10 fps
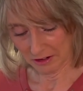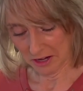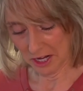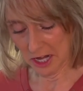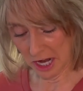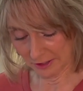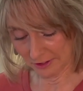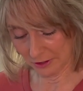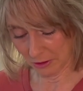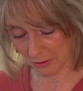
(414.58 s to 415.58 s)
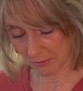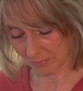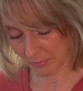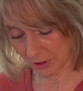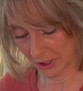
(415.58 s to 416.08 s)
in nuts. So
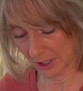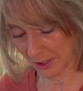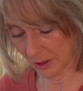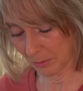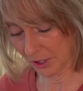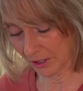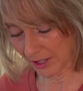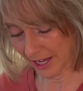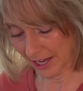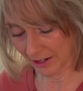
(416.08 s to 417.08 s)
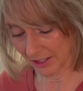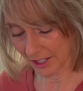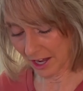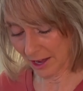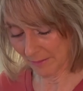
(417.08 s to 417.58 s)
I'm just gonna sprinkle that on
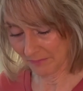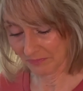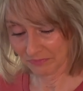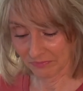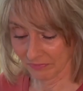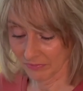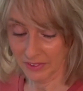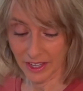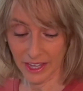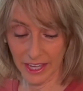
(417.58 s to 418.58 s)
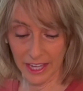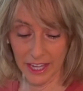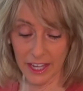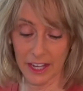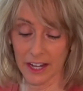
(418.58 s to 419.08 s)
top.
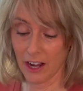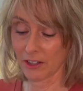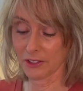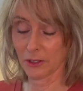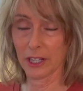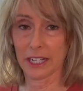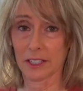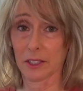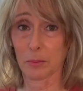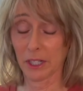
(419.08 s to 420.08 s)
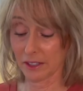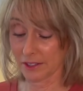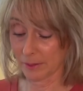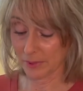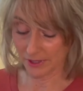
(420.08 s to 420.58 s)
And I also like to sprinkle
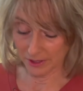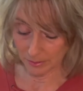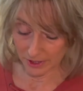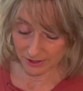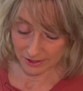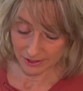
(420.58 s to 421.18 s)
some cinnamon